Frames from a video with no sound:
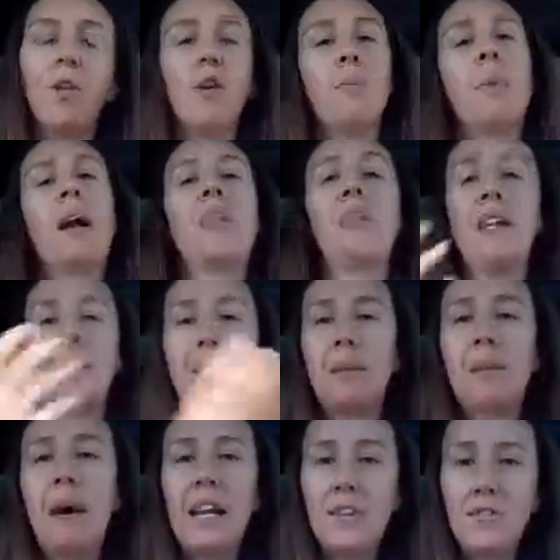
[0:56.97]
and our mind thinks
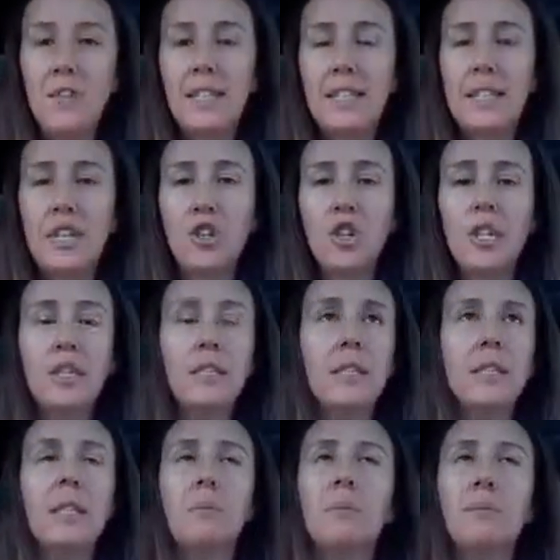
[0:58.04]
the
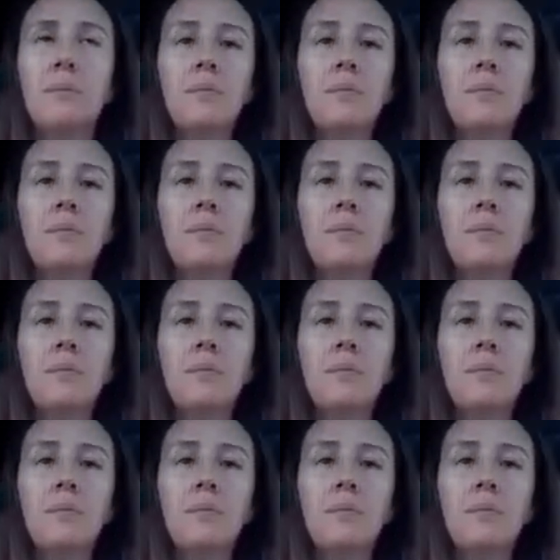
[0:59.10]
manifestations